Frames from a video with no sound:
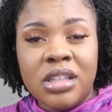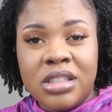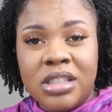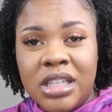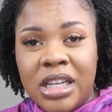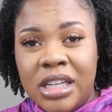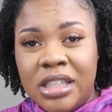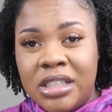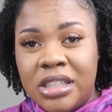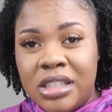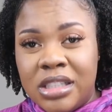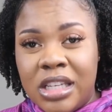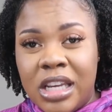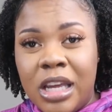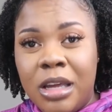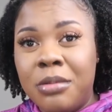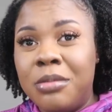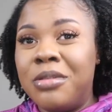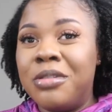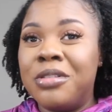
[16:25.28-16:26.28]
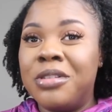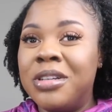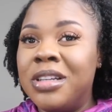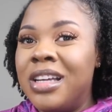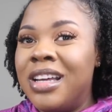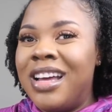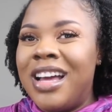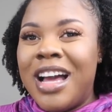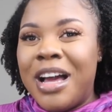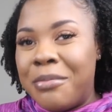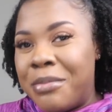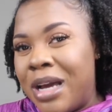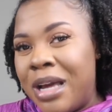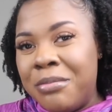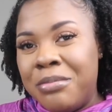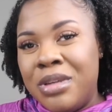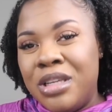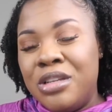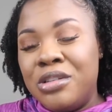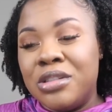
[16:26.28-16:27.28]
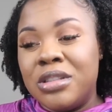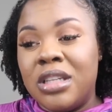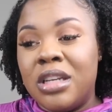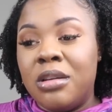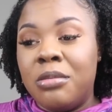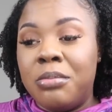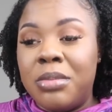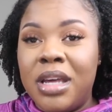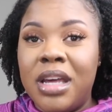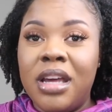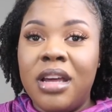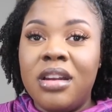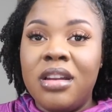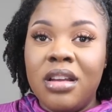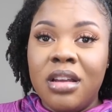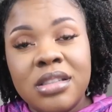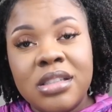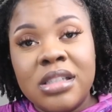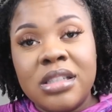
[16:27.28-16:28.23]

the changing table. I might be using the bed.